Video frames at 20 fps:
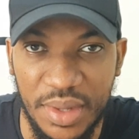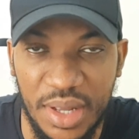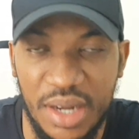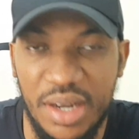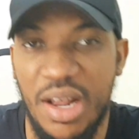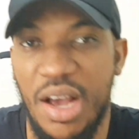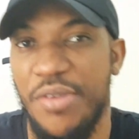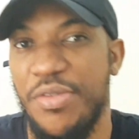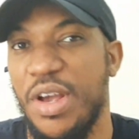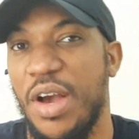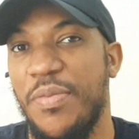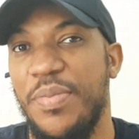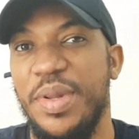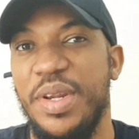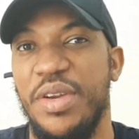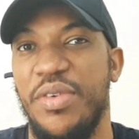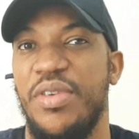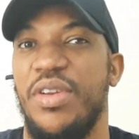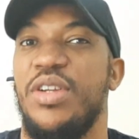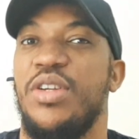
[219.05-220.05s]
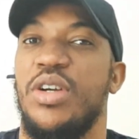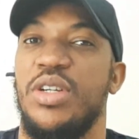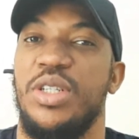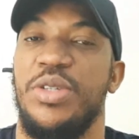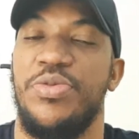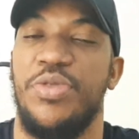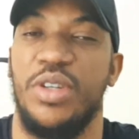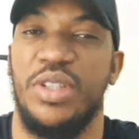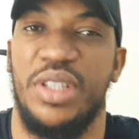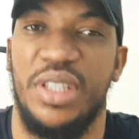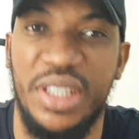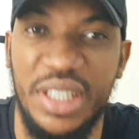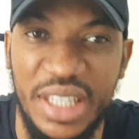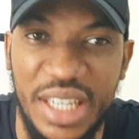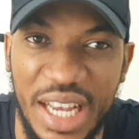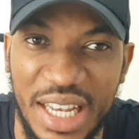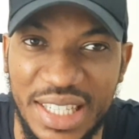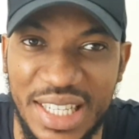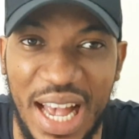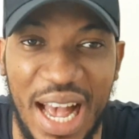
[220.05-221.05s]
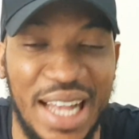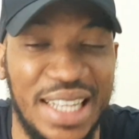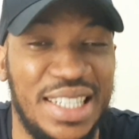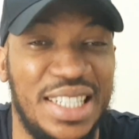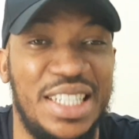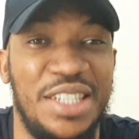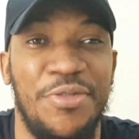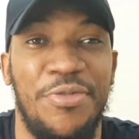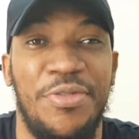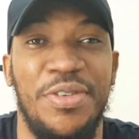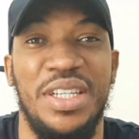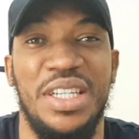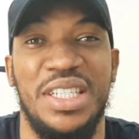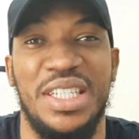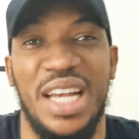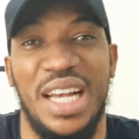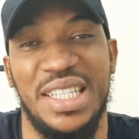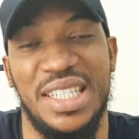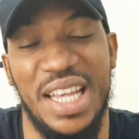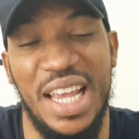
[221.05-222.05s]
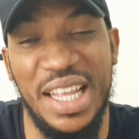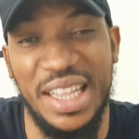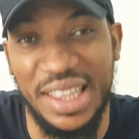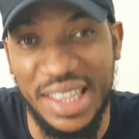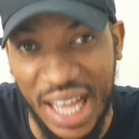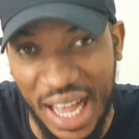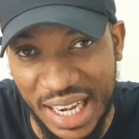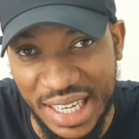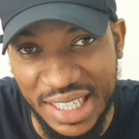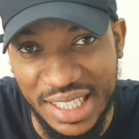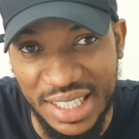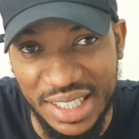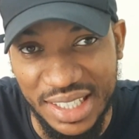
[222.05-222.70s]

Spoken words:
Now, if you have been in a relationship for 3 years and see finish has entered,